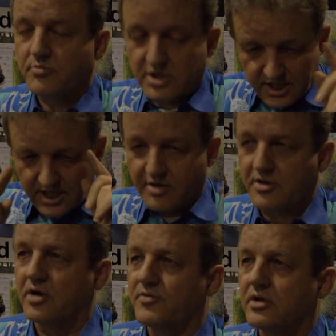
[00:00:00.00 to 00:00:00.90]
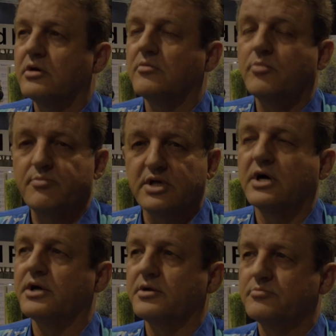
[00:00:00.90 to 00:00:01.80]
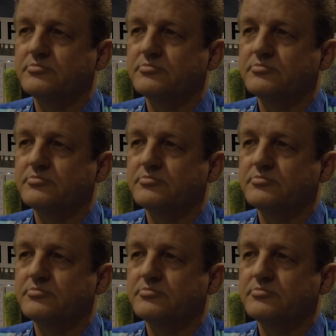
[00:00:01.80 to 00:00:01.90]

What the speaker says: but they're out of the public eye.